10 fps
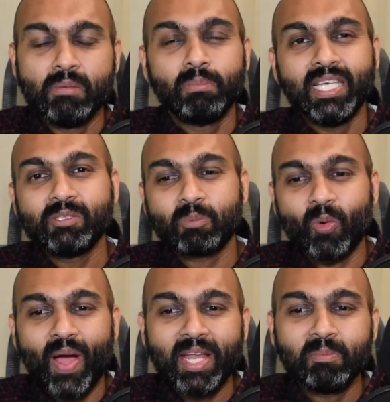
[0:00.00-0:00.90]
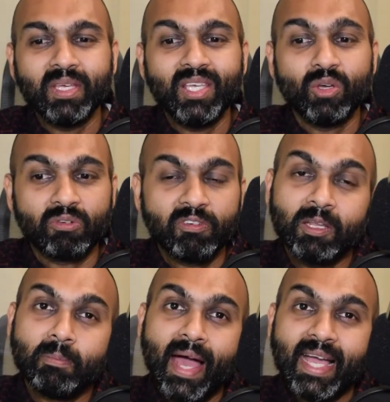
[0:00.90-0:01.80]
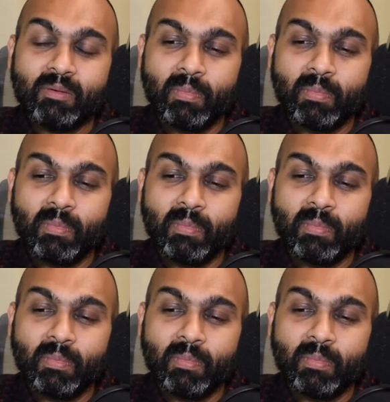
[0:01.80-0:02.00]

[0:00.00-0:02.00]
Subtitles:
Please provide me your feedback